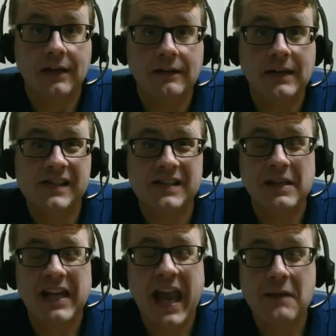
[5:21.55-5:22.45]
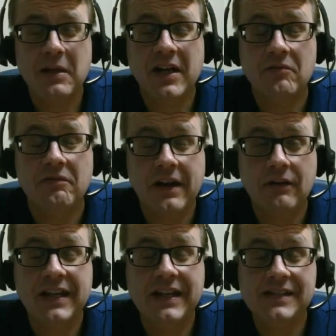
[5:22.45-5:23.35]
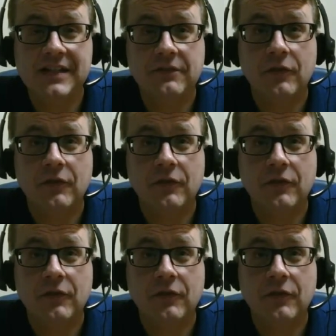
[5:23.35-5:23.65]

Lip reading: as it can become very easy for